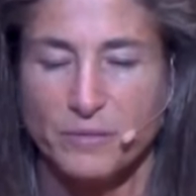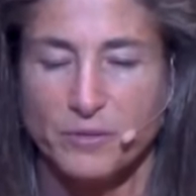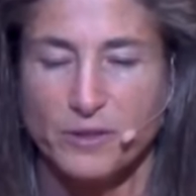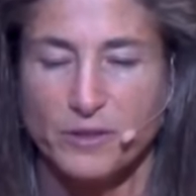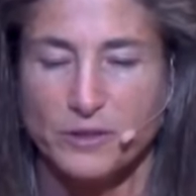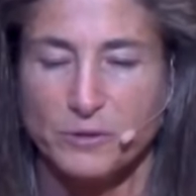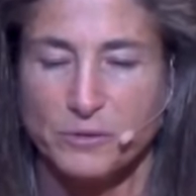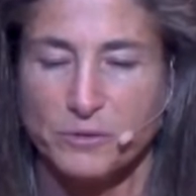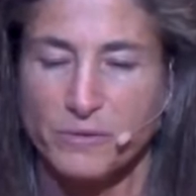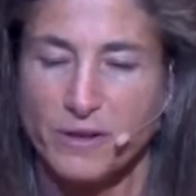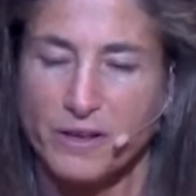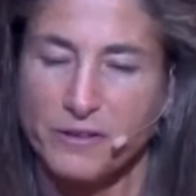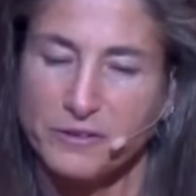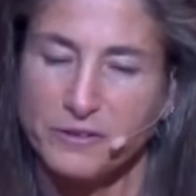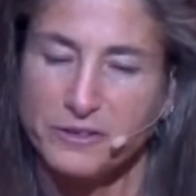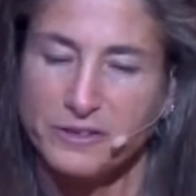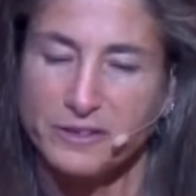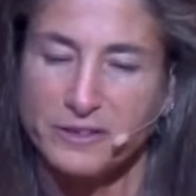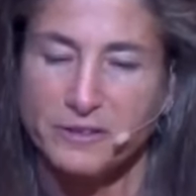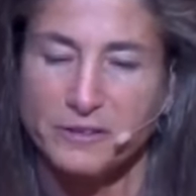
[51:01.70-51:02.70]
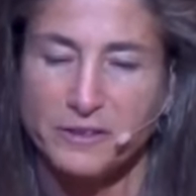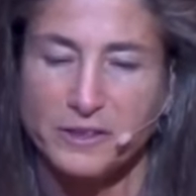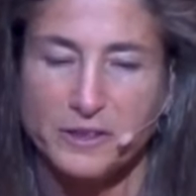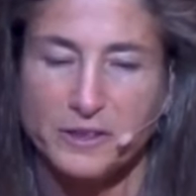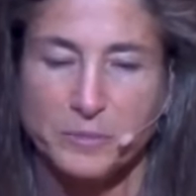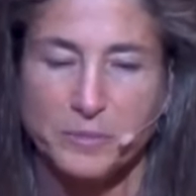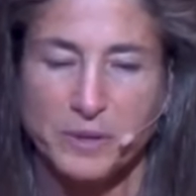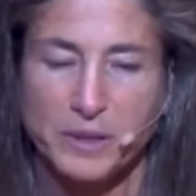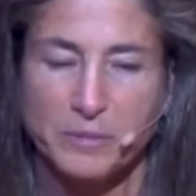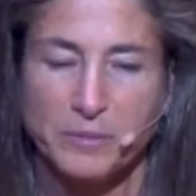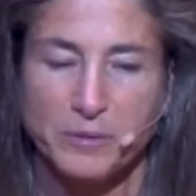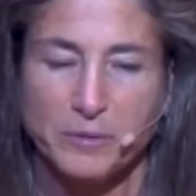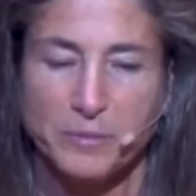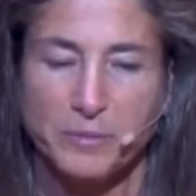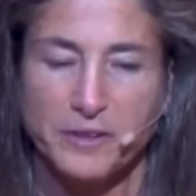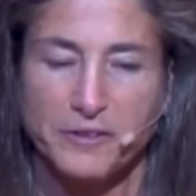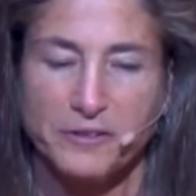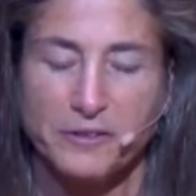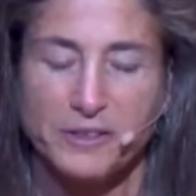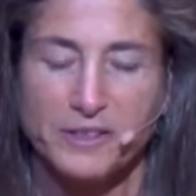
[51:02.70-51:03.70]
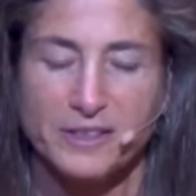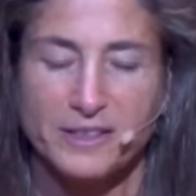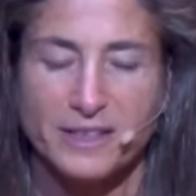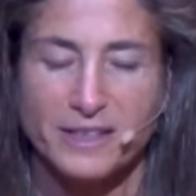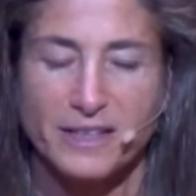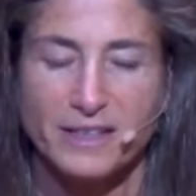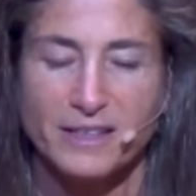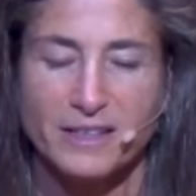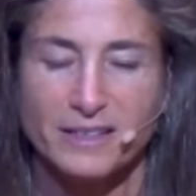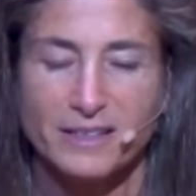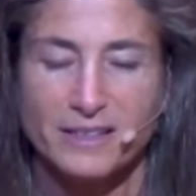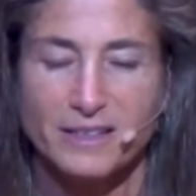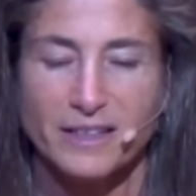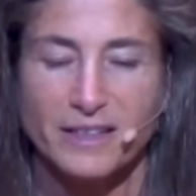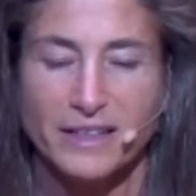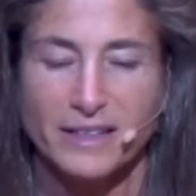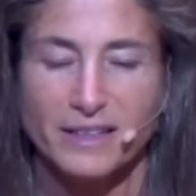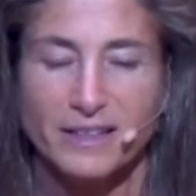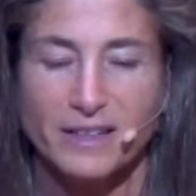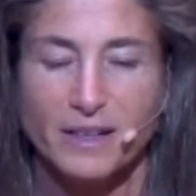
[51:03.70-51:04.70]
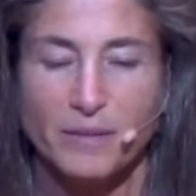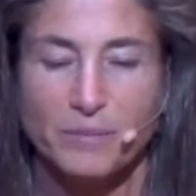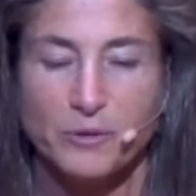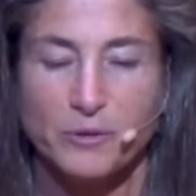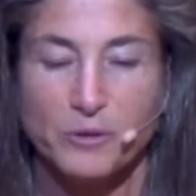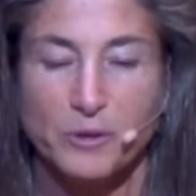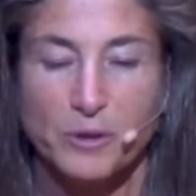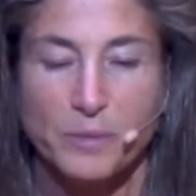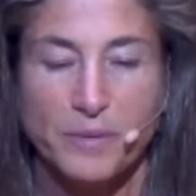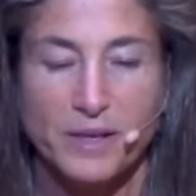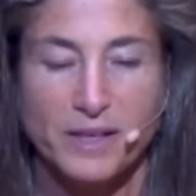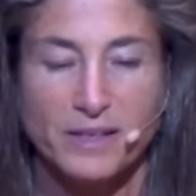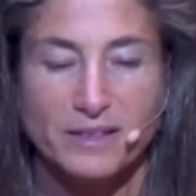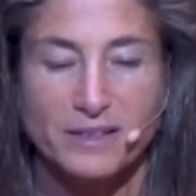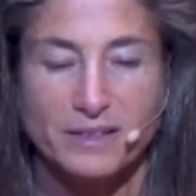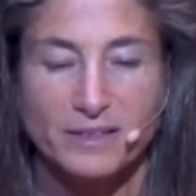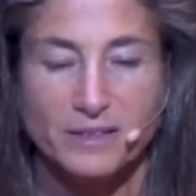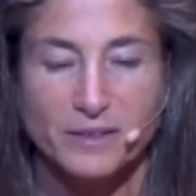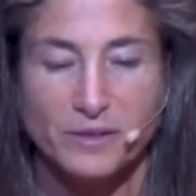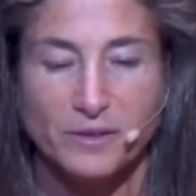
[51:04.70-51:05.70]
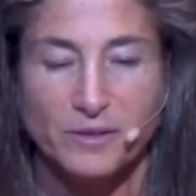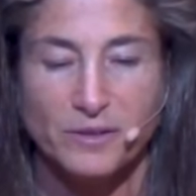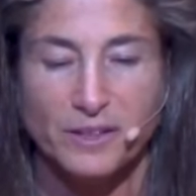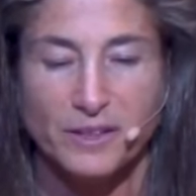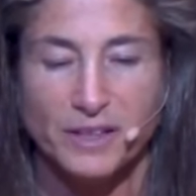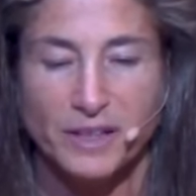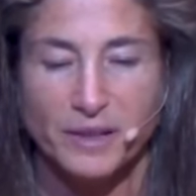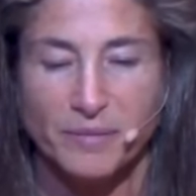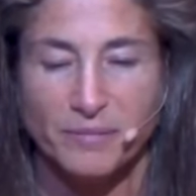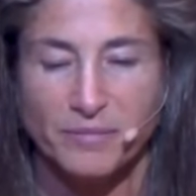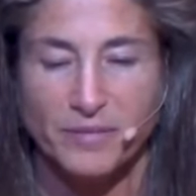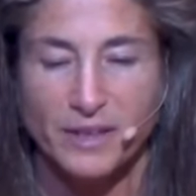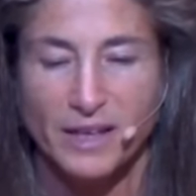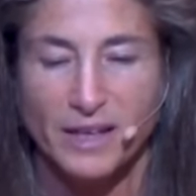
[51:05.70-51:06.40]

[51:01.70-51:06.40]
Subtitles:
of Buddhists were rather serious people, but their descendants lightened up to an amazing degree.